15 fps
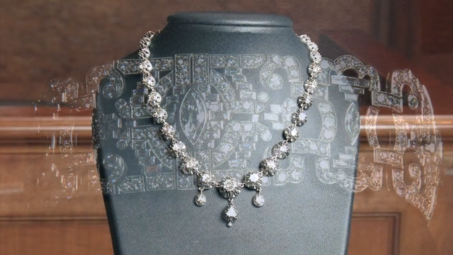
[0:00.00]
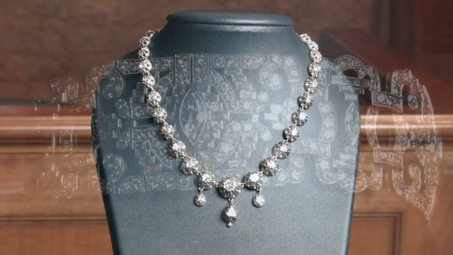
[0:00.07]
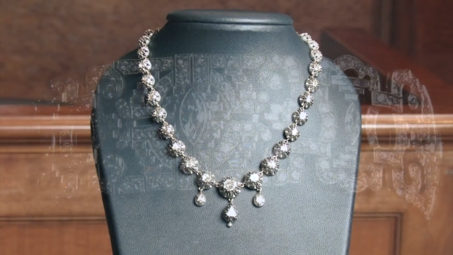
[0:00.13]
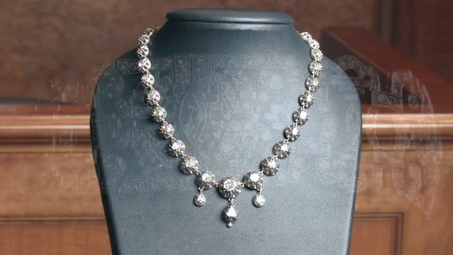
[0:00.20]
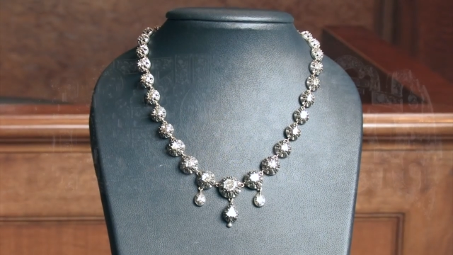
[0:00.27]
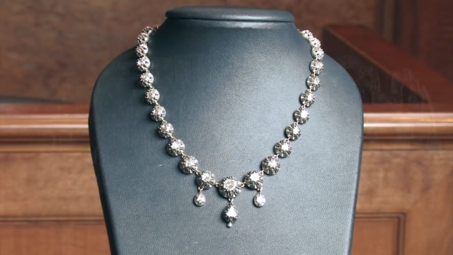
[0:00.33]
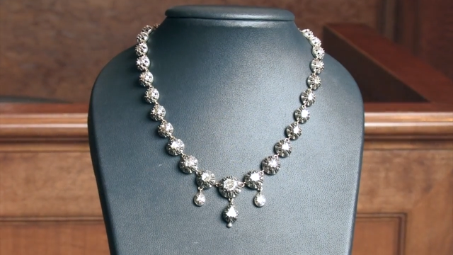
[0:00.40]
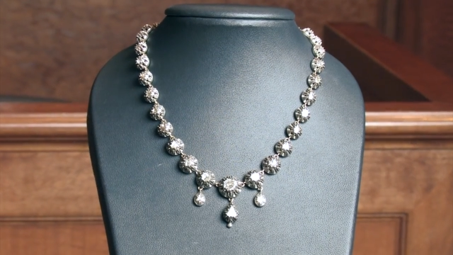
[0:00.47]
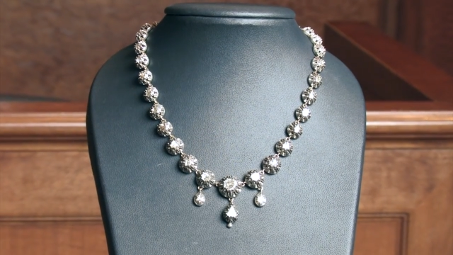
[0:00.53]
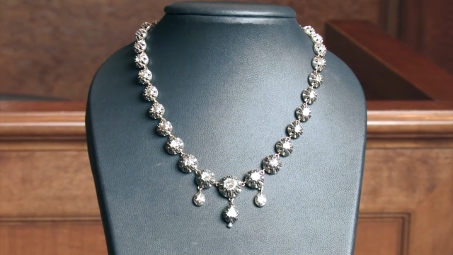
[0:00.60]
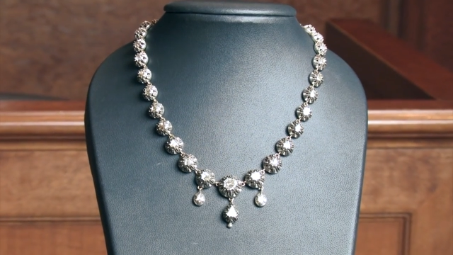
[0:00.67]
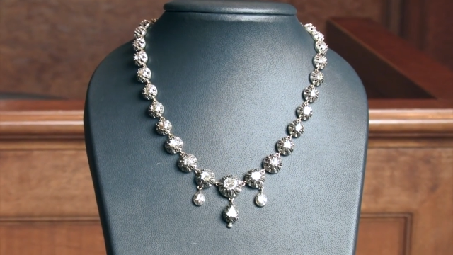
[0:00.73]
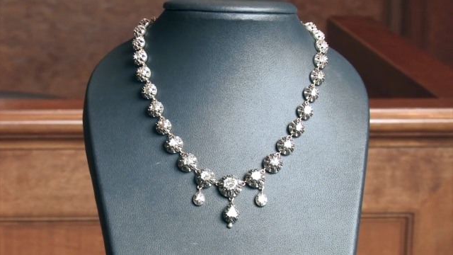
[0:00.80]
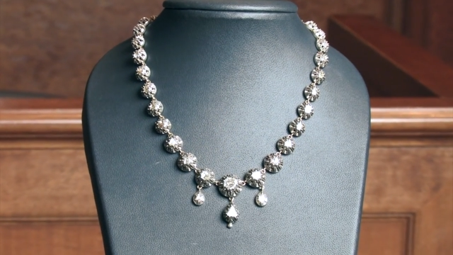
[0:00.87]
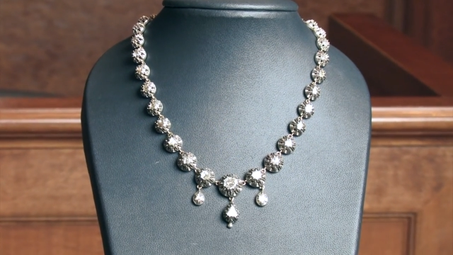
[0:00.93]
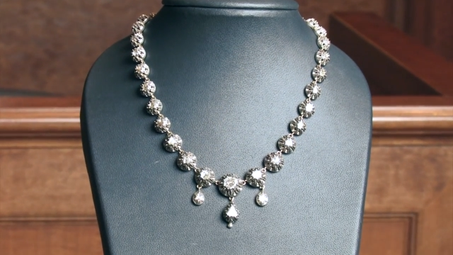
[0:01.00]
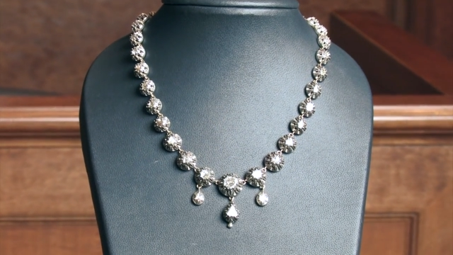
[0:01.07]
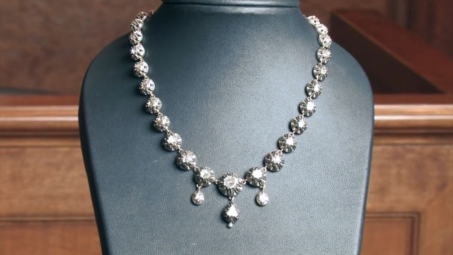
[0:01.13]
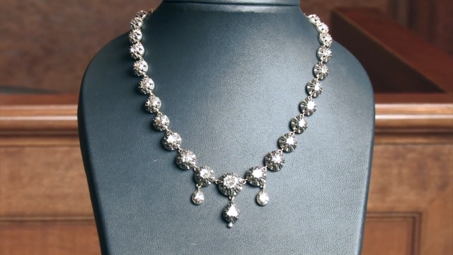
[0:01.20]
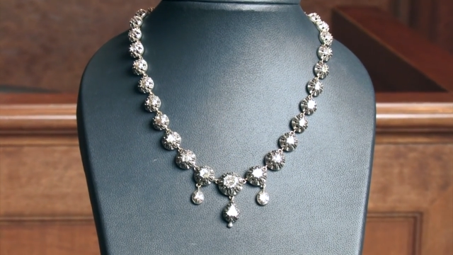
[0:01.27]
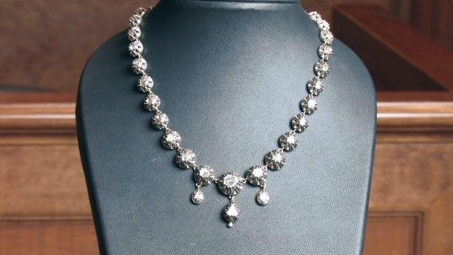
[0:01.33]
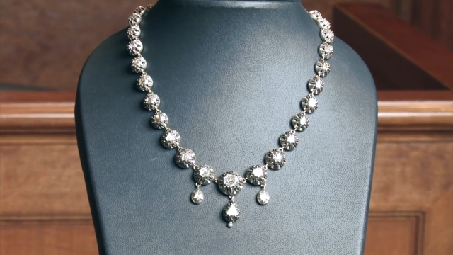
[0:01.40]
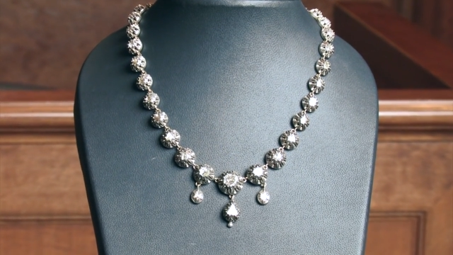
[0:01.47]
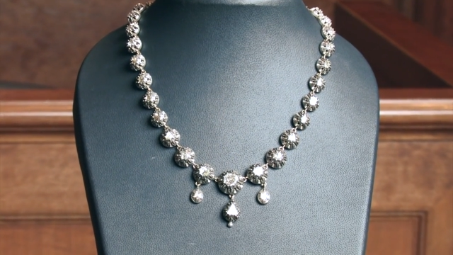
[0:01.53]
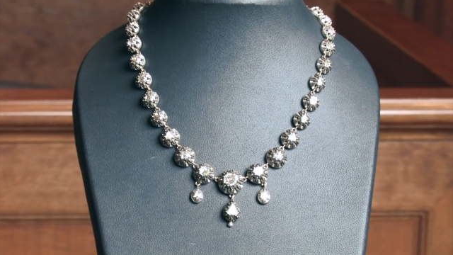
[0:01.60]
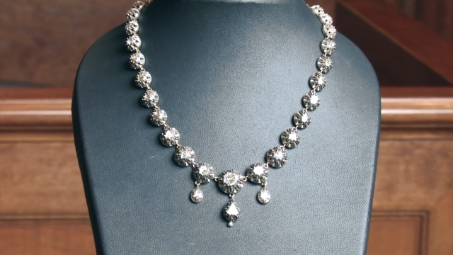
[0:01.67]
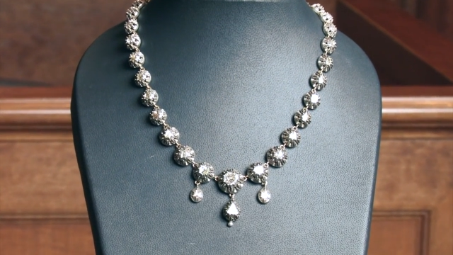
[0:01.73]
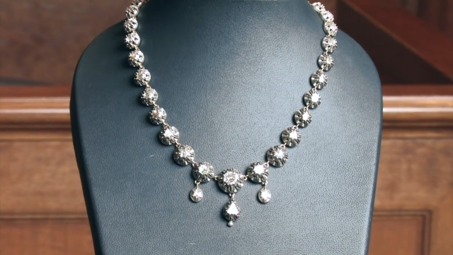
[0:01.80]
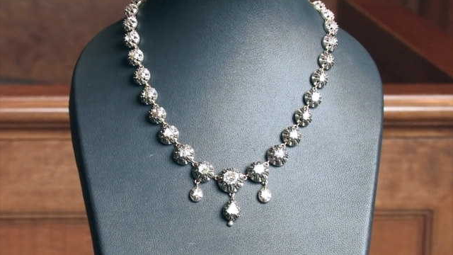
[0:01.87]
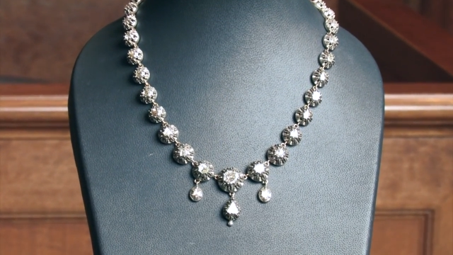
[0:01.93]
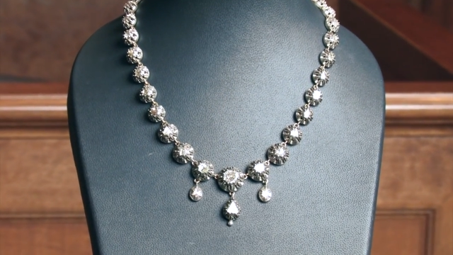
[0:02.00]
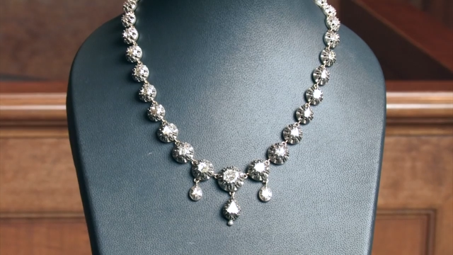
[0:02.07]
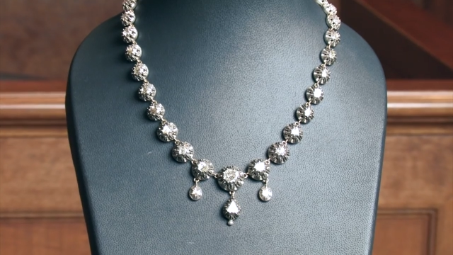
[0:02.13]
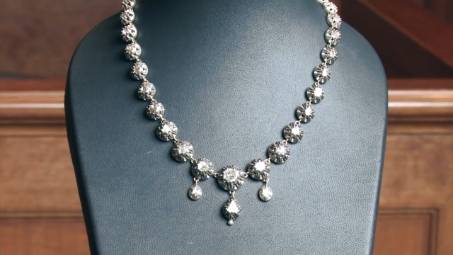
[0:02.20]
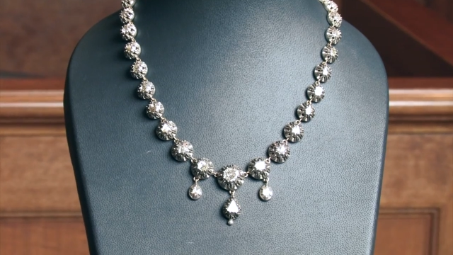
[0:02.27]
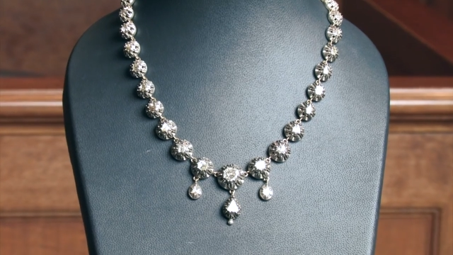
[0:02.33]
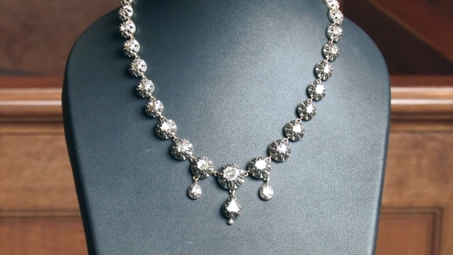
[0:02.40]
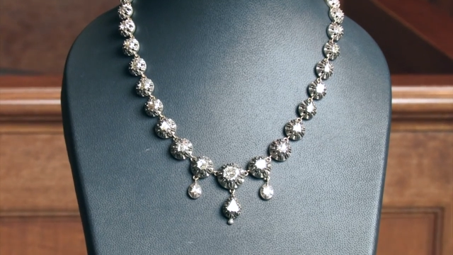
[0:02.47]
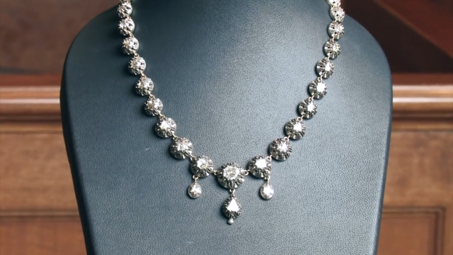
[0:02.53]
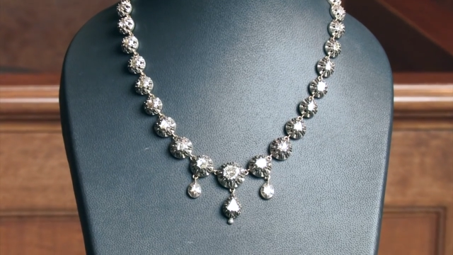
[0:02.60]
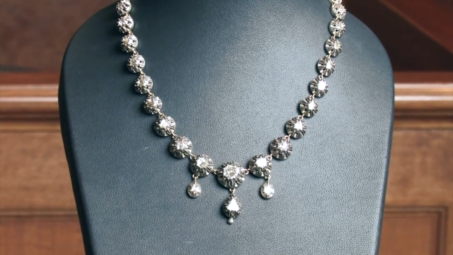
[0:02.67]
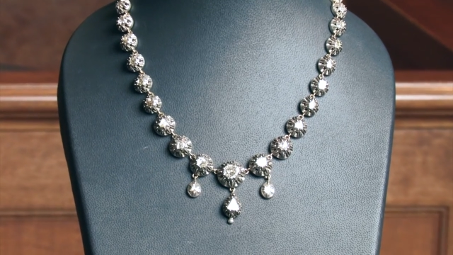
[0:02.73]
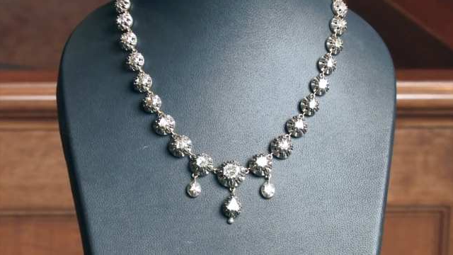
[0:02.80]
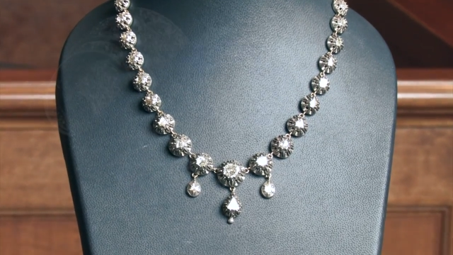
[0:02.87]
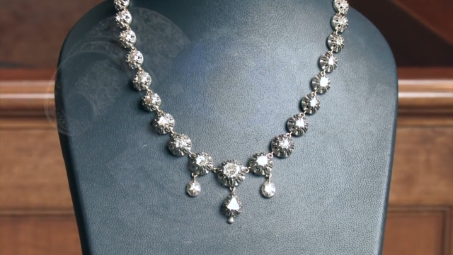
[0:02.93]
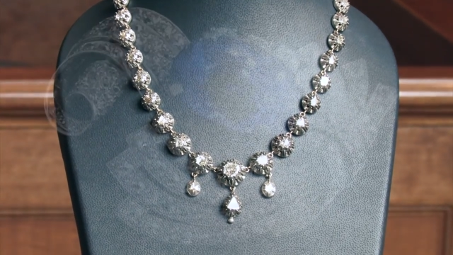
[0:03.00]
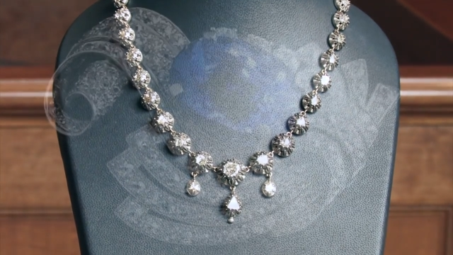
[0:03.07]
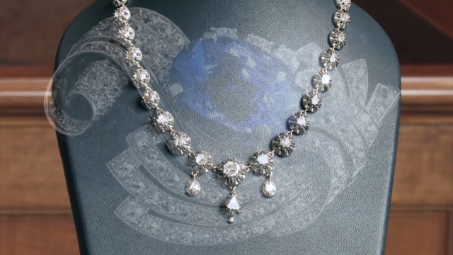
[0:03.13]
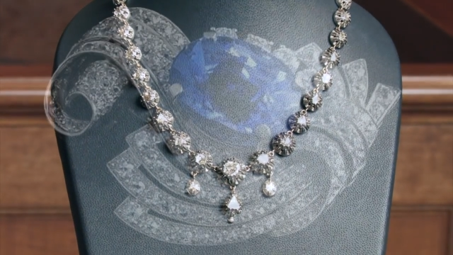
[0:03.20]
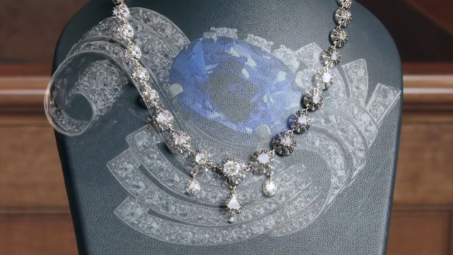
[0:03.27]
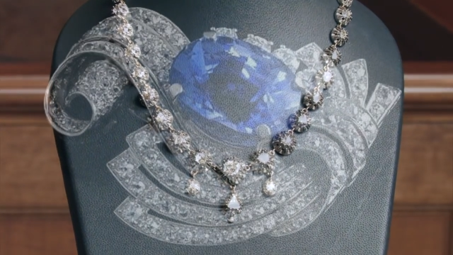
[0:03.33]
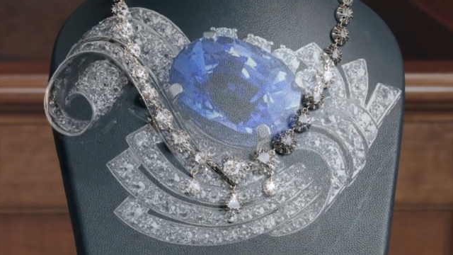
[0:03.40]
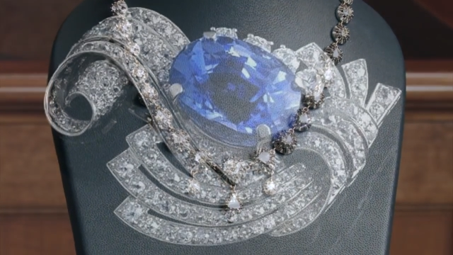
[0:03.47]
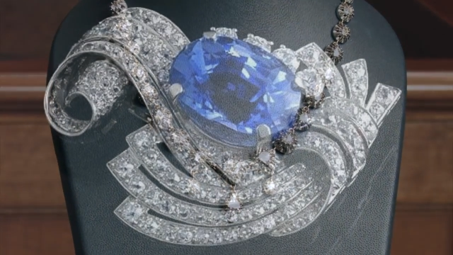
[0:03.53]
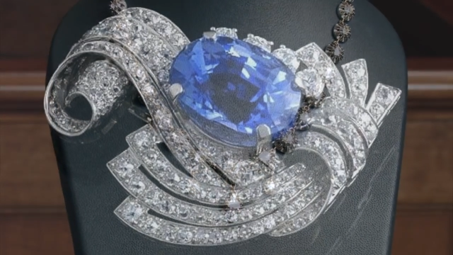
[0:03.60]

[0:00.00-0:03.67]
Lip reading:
[unreadable: no face in view]